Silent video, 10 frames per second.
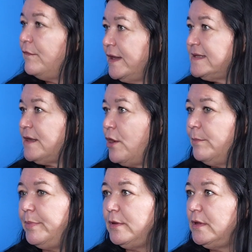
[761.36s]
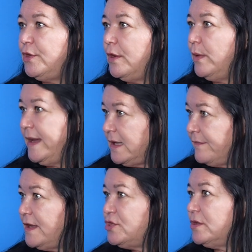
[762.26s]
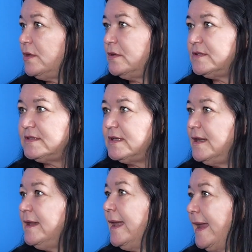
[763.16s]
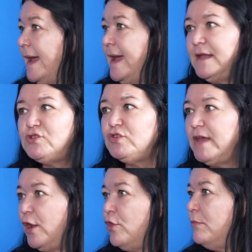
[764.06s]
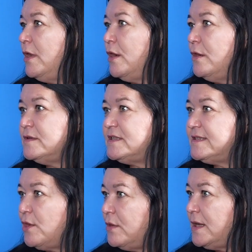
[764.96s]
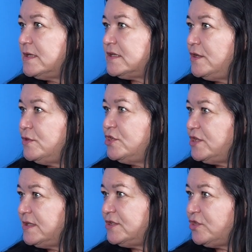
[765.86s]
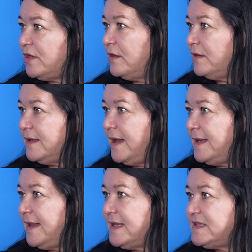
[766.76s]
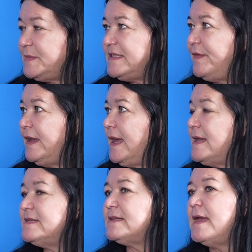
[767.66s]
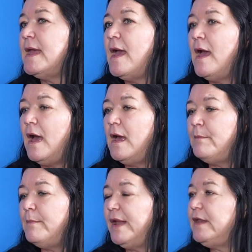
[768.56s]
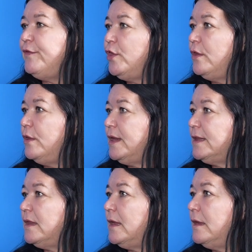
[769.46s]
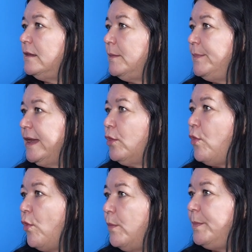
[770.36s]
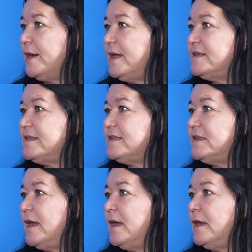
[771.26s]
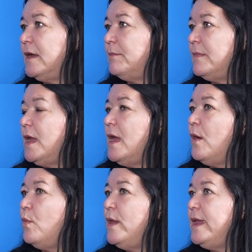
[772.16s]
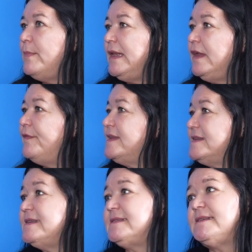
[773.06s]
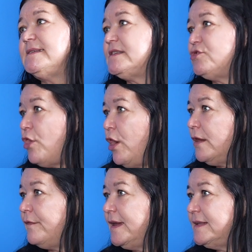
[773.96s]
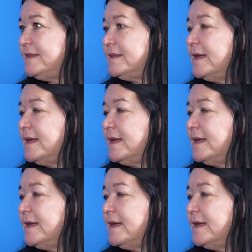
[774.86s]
For example, where individuals can add to their home loans solar solutions, in that specific case. But if you look at the big corporates, we believe that this is the start of it.